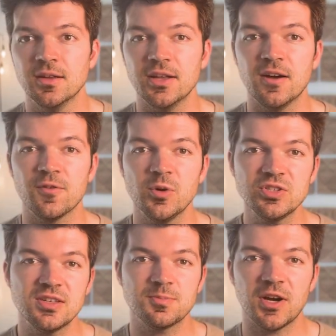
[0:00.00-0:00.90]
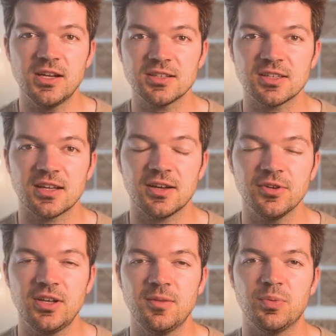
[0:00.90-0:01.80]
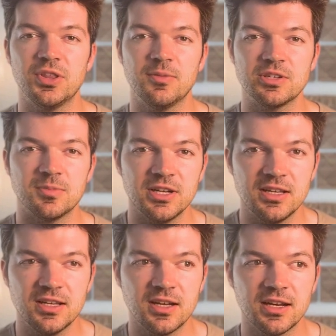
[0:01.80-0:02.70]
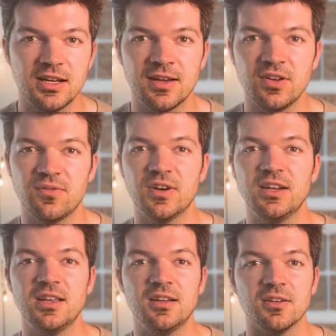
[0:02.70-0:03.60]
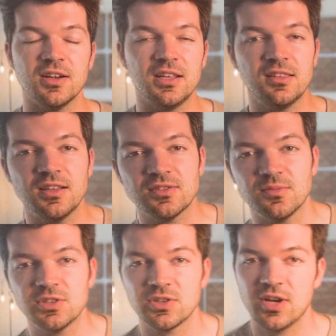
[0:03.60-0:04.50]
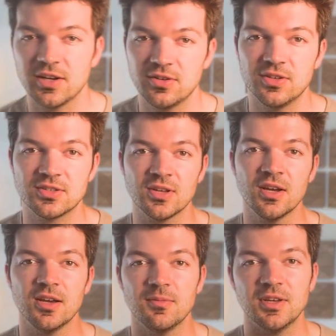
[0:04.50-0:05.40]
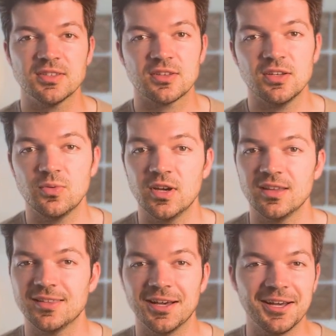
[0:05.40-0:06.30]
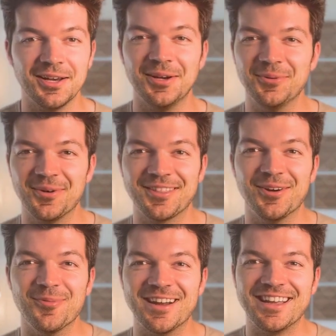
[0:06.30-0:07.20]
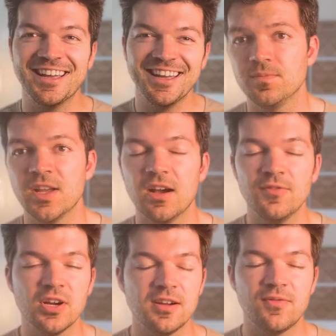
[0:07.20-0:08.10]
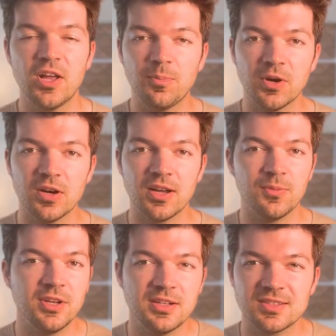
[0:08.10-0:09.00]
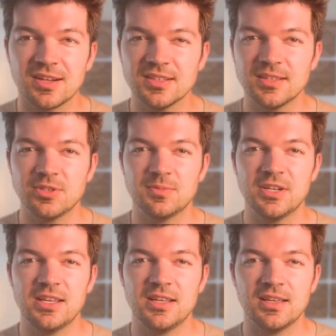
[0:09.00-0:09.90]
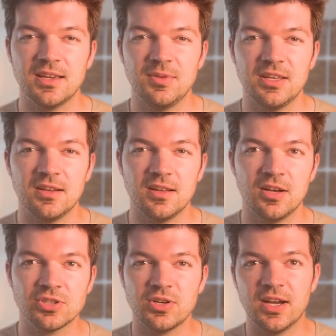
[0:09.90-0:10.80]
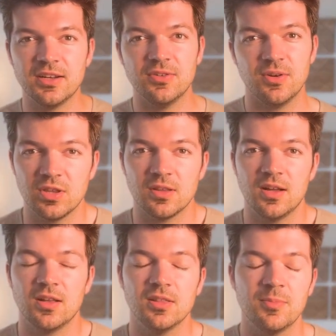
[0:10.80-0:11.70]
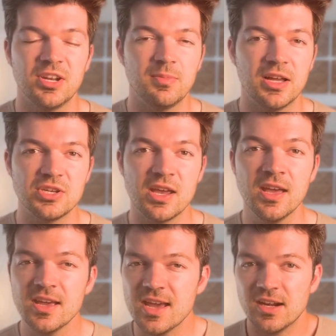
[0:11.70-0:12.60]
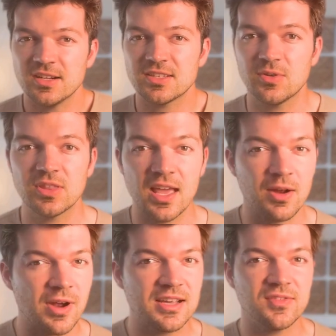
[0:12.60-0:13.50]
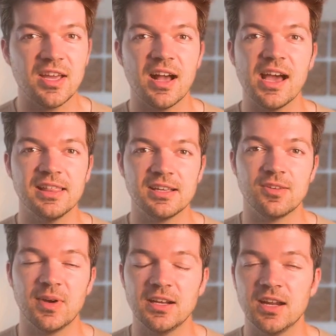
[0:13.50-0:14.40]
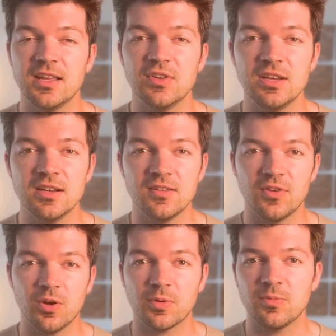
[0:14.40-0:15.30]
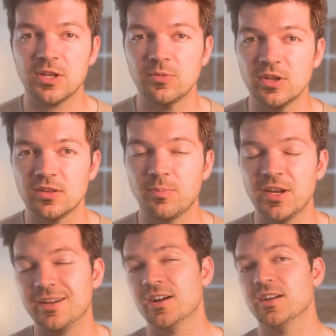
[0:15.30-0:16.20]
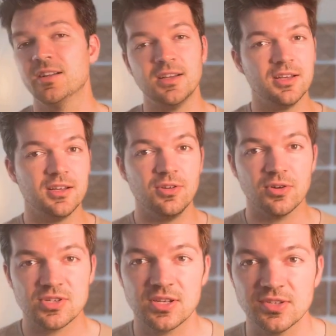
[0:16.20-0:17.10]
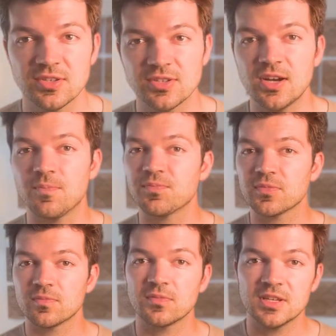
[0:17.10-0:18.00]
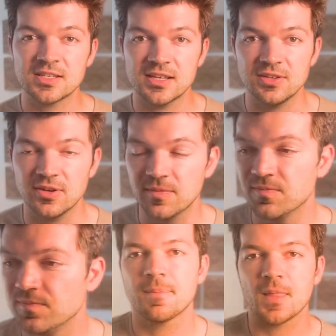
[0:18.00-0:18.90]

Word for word: Now, for most of these products, like I really didn't put that much money in. I didn't have any funding or anything, so I'm going to show you how to do this basically with uh, with no money. Now, if you're not a developer, it really doesn't cost that much money. I mean, I'll show you how to do it with a limited budget, and honestly, with the rise of AI, like you might not even need a developer to begin with, depending on your skills. So let's get into it.